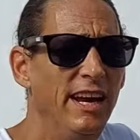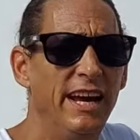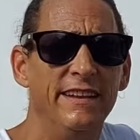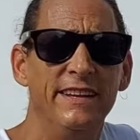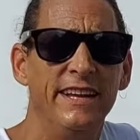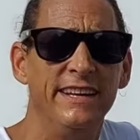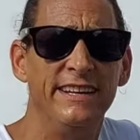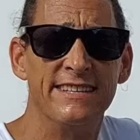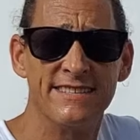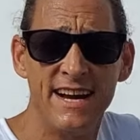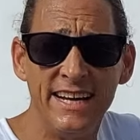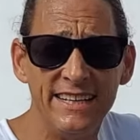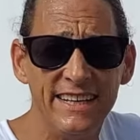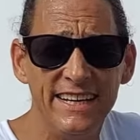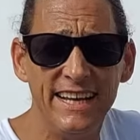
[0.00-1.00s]
and they
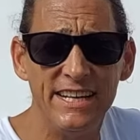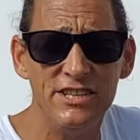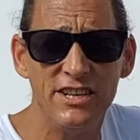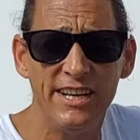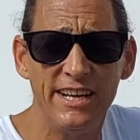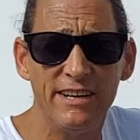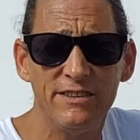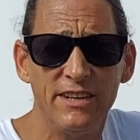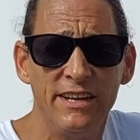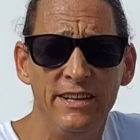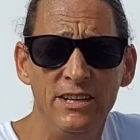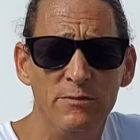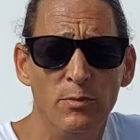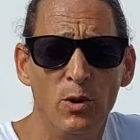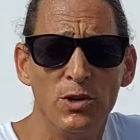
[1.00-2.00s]
design like engineers, and
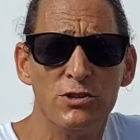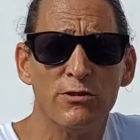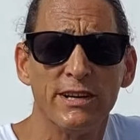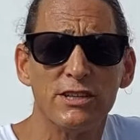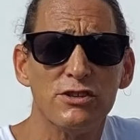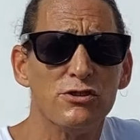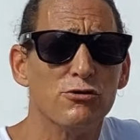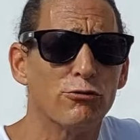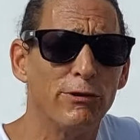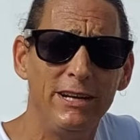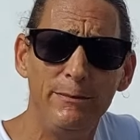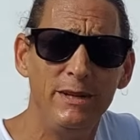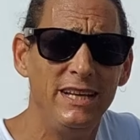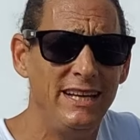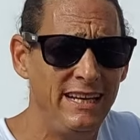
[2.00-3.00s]
these boards are
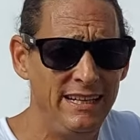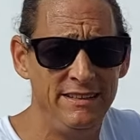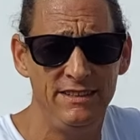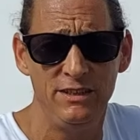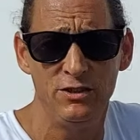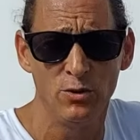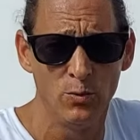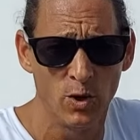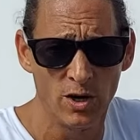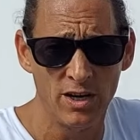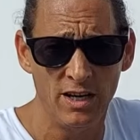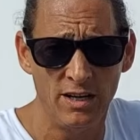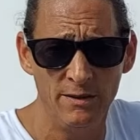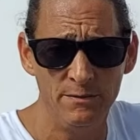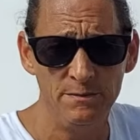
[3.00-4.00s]
extremely easy to work
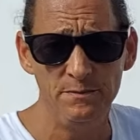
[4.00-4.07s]
on.